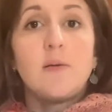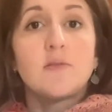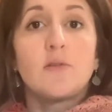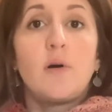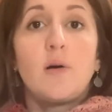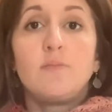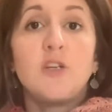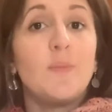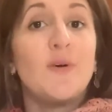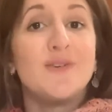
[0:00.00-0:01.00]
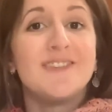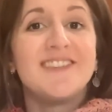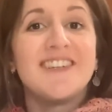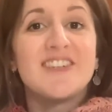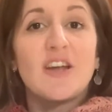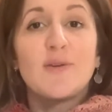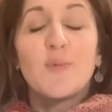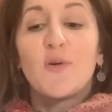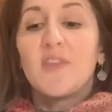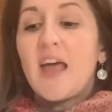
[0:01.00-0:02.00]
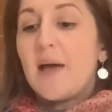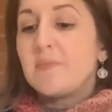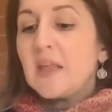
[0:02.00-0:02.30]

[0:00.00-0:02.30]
so I'll jump on to show you more on that.